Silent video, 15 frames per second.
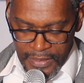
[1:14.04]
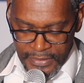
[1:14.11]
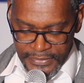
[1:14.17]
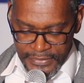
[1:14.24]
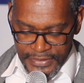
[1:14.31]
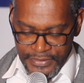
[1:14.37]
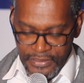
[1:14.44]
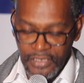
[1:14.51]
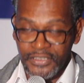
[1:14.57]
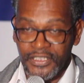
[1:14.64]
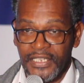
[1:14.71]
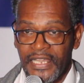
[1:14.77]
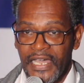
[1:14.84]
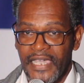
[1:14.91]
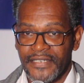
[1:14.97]
This
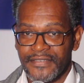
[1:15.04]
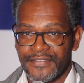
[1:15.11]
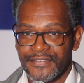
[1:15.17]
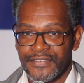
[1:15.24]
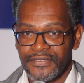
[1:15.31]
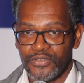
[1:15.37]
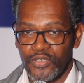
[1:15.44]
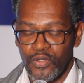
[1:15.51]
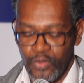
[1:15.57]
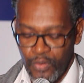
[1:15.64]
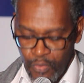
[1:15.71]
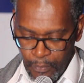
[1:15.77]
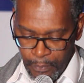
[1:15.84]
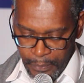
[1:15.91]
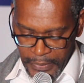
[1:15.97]
underlines the
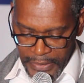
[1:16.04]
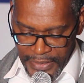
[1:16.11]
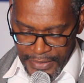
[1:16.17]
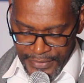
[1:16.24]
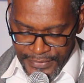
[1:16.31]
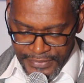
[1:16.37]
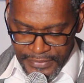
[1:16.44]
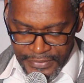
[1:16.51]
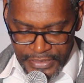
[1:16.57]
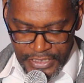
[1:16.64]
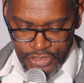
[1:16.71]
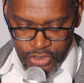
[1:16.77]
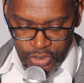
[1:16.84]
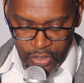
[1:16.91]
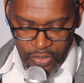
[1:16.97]
complex
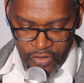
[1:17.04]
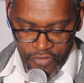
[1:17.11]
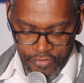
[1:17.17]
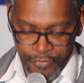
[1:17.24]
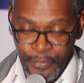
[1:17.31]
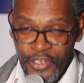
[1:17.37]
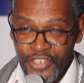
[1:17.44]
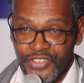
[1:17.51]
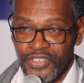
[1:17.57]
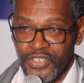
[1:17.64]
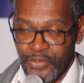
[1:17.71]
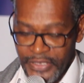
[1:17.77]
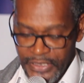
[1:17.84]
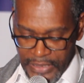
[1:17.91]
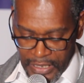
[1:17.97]
nature of
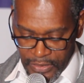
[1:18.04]
pursuing